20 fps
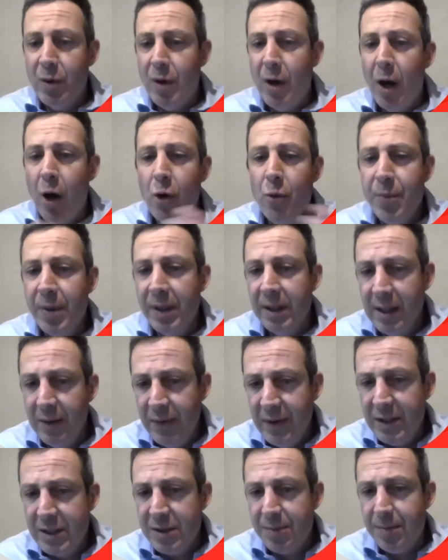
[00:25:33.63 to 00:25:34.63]
open
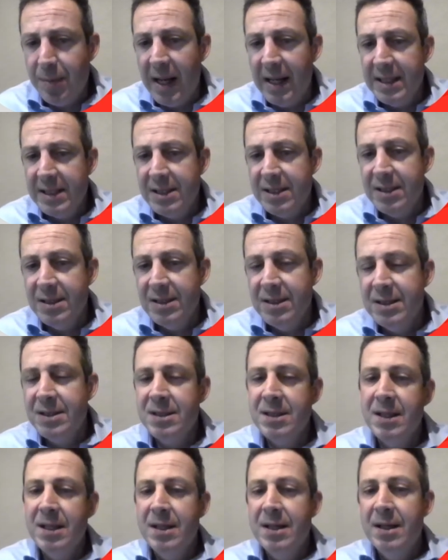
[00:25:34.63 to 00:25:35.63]
living spaces,